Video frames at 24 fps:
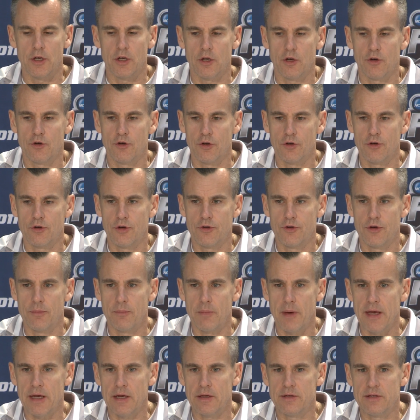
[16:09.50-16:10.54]
to, to, to
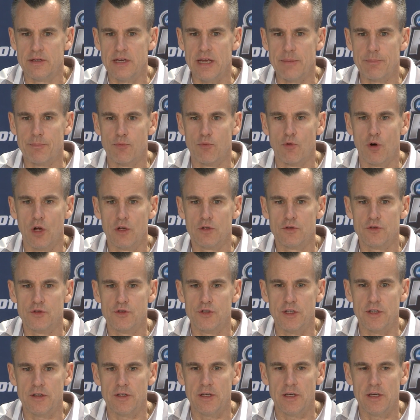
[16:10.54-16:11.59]
make deep
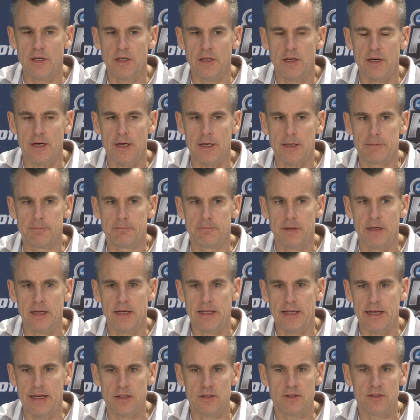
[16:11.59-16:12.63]
runs in the, um, in
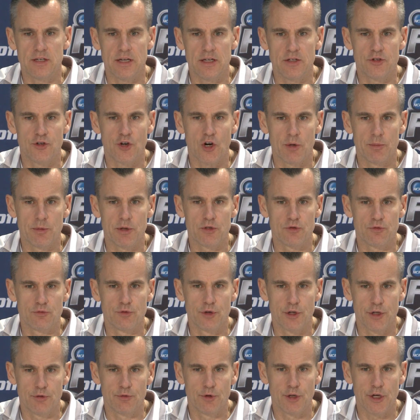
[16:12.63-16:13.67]
the NCAA tournament's
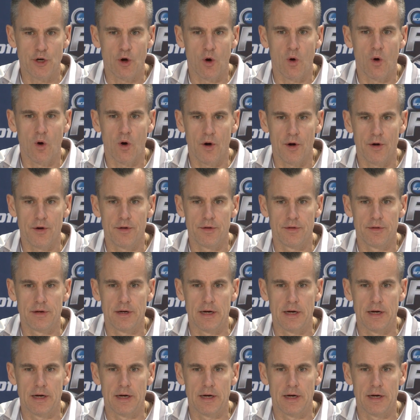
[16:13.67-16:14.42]
really, really hard.